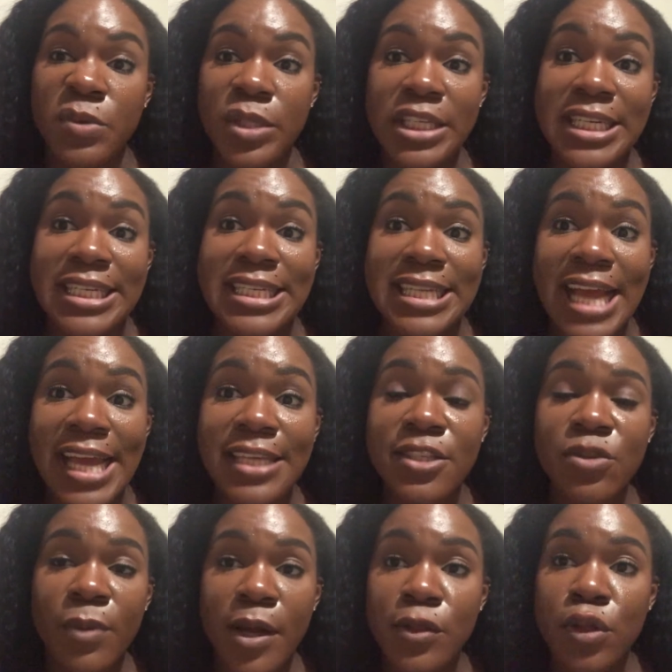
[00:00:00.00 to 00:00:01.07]
really nice
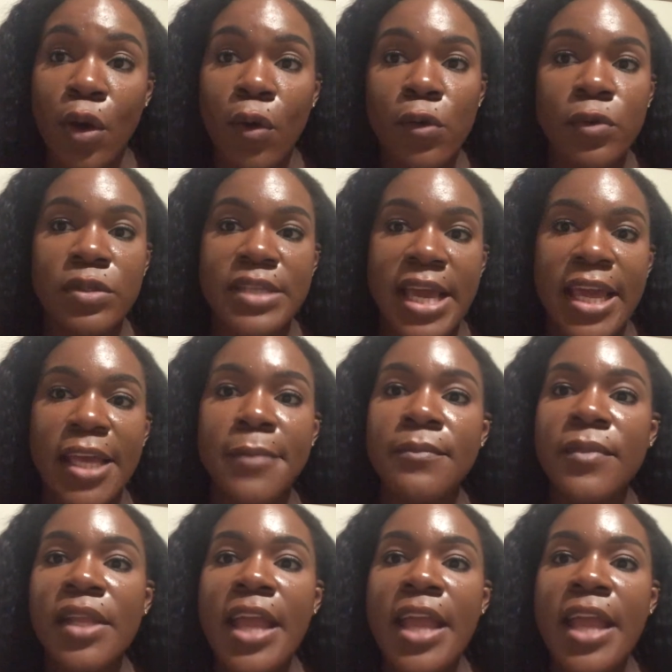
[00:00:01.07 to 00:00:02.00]
throughout the whole day,